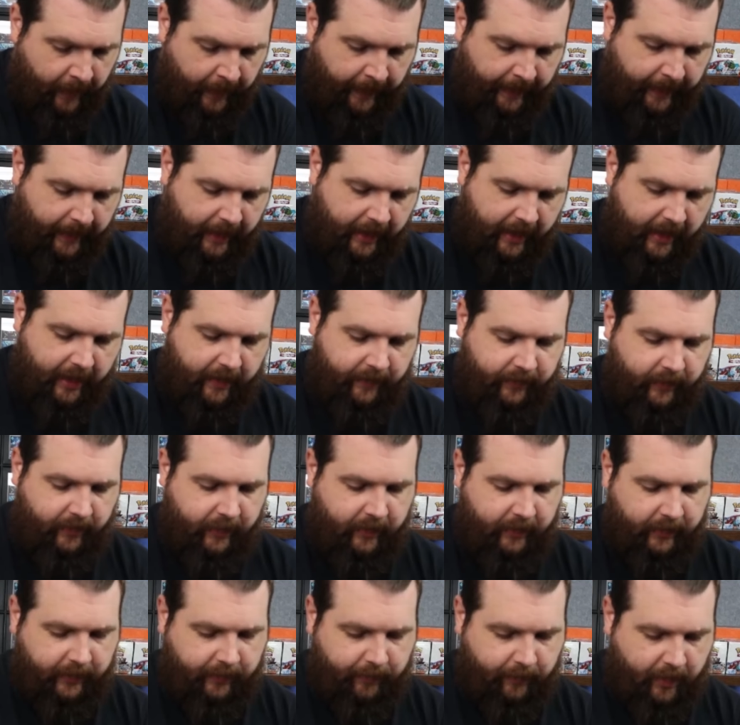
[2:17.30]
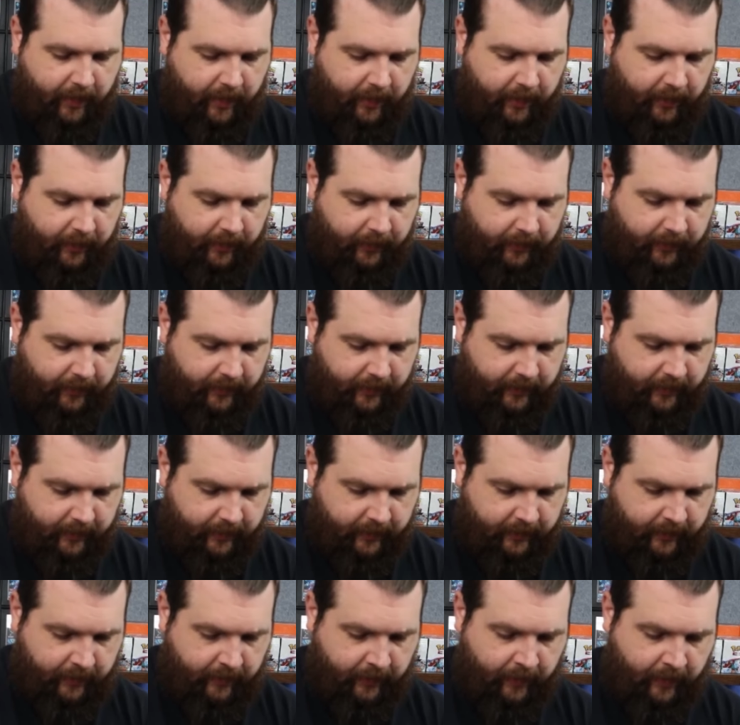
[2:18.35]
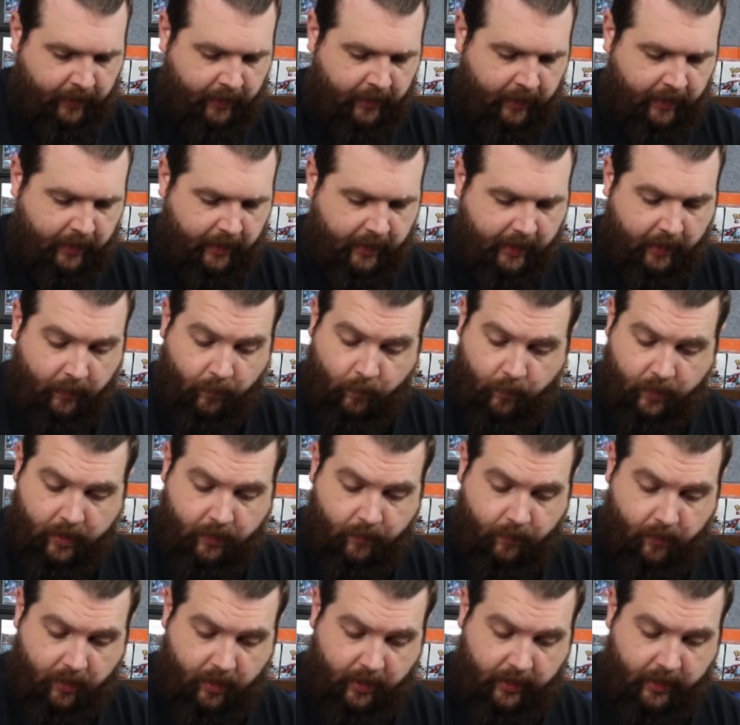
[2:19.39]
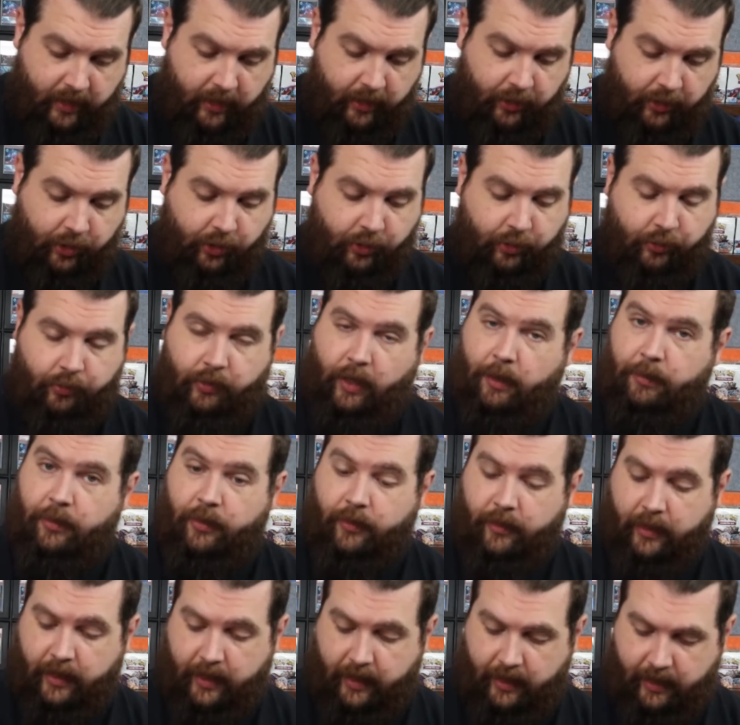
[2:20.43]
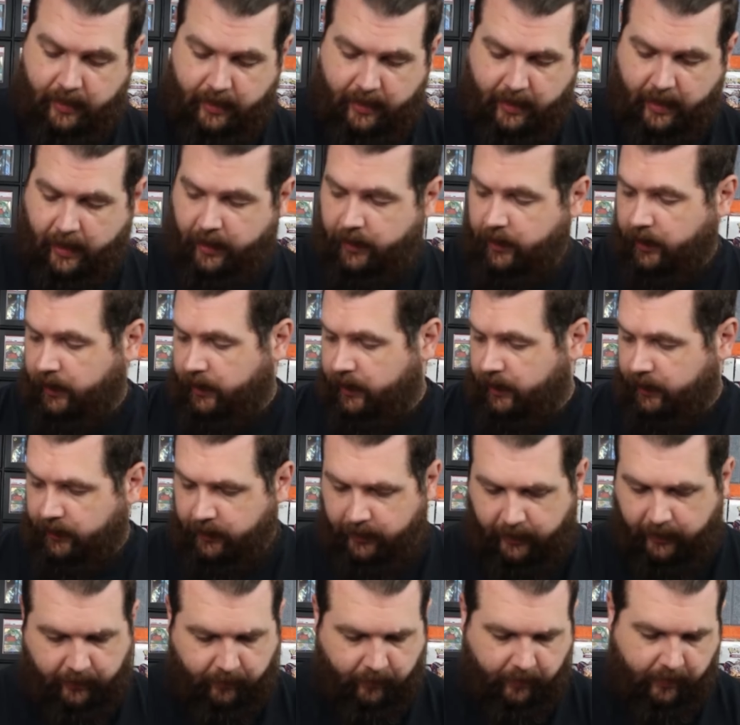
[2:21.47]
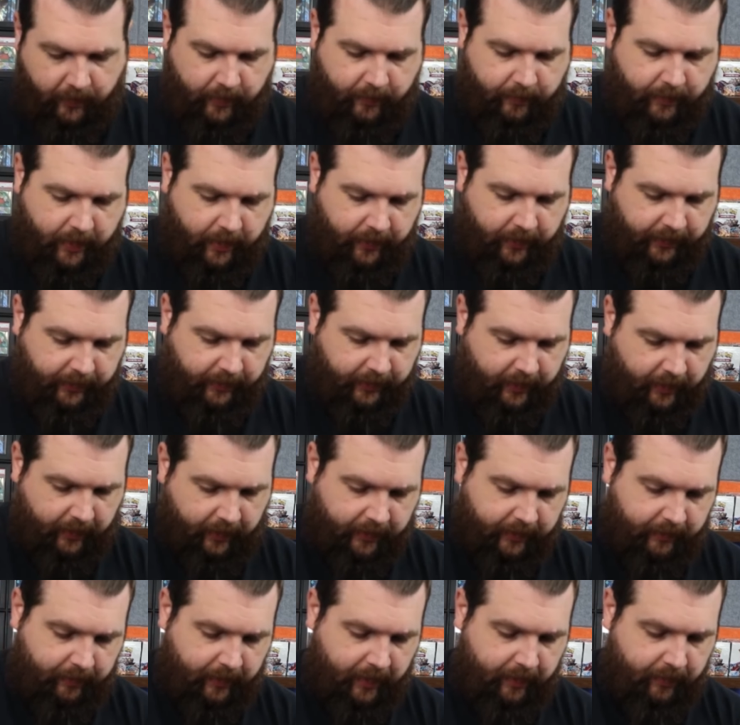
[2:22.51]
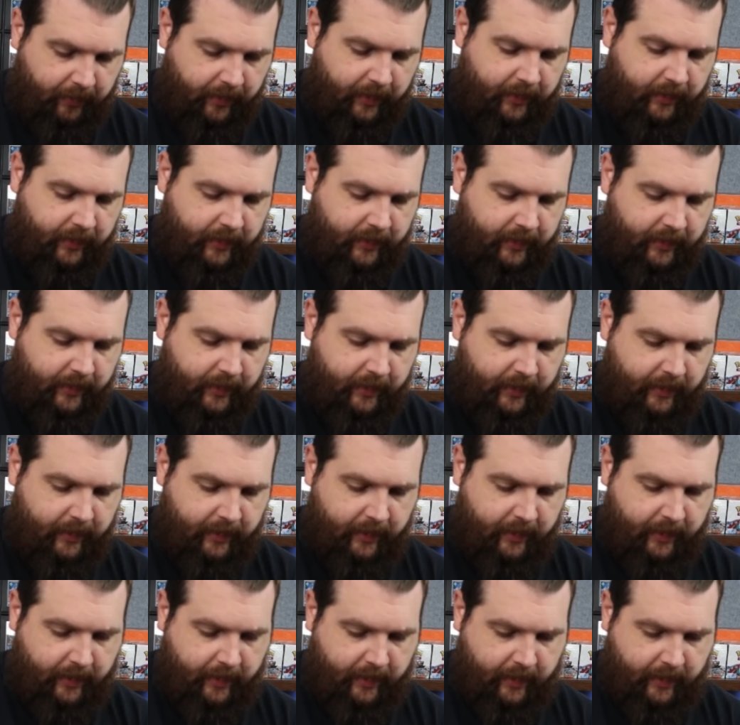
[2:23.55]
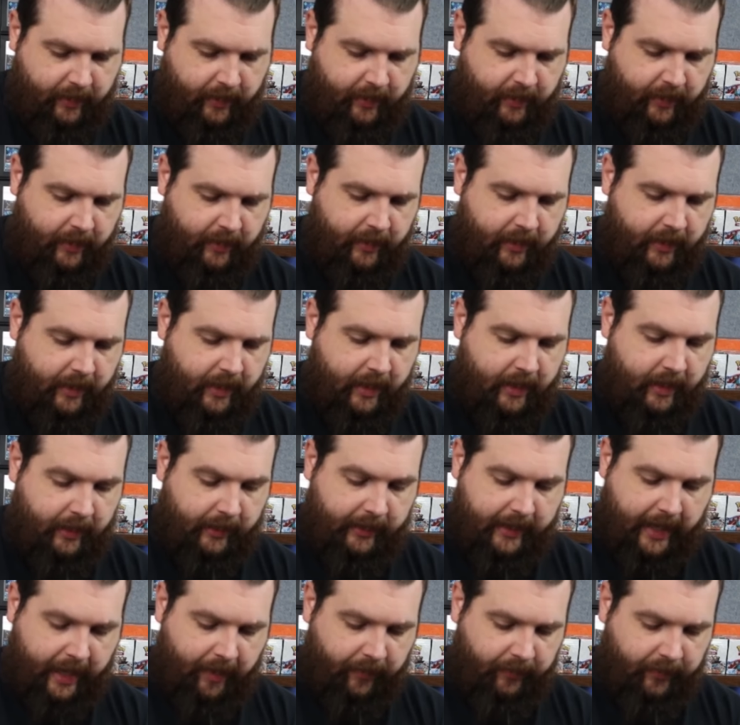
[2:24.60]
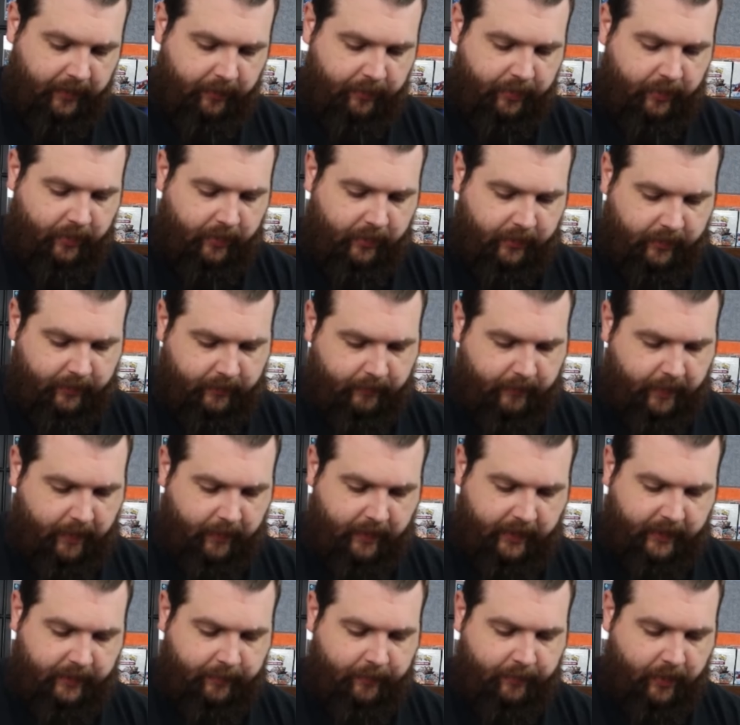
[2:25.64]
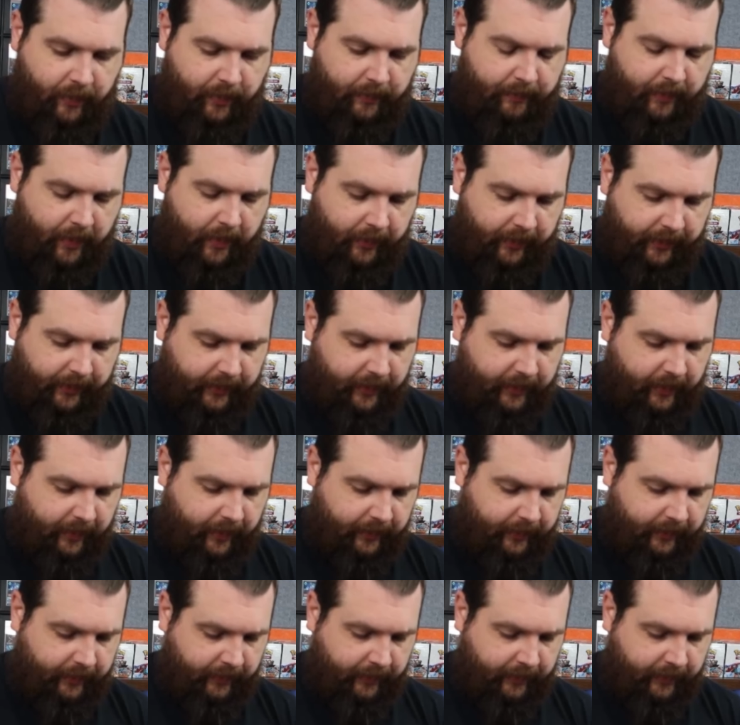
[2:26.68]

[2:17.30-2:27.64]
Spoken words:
African Swallow, and we want a Shrubbery. I think this is one of the bonus cards, maybe. And Catapult. Maybe that's both bonus cards.